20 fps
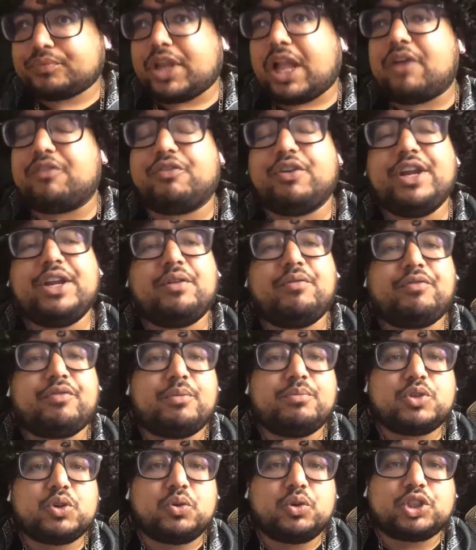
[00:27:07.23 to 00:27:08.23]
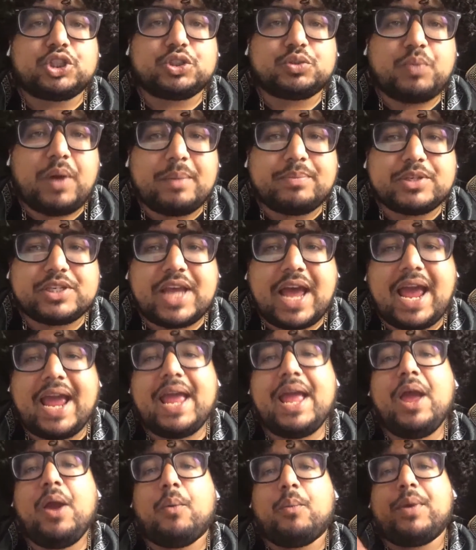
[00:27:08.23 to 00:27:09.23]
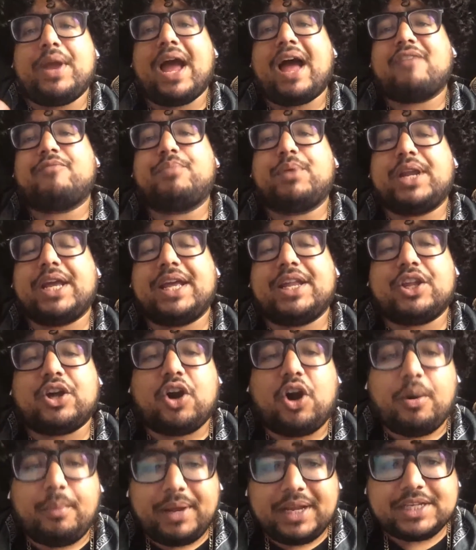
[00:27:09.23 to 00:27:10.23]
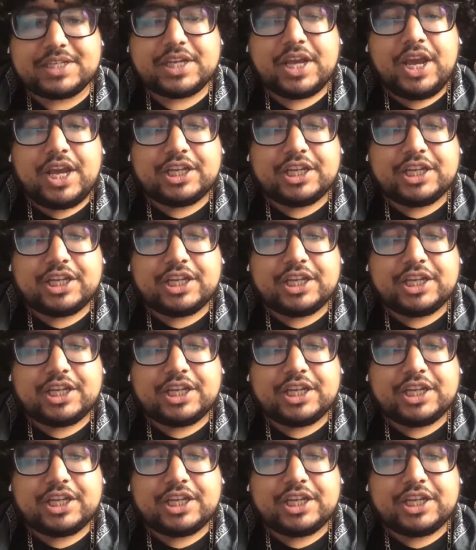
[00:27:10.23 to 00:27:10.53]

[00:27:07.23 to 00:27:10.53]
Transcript: Freedom from Torture's website. We have put it in the comments.